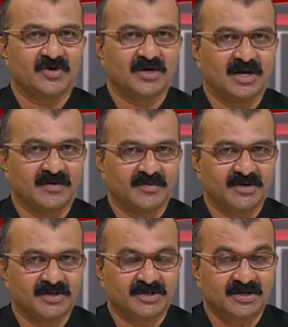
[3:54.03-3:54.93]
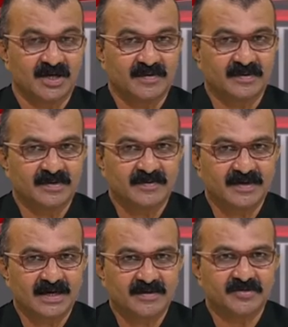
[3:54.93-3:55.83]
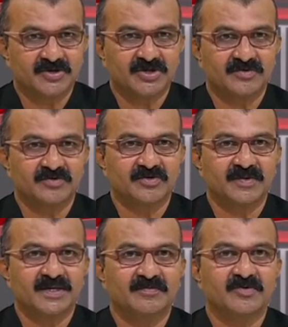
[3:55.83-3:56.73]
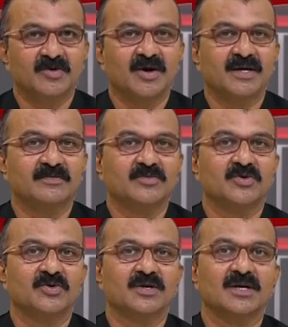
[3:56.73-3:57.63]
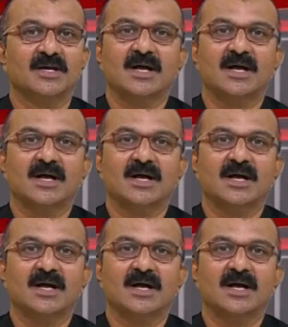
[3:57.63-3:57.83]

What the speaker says: for Nagpurians. Nagpur Municipal Corporation would be deploying more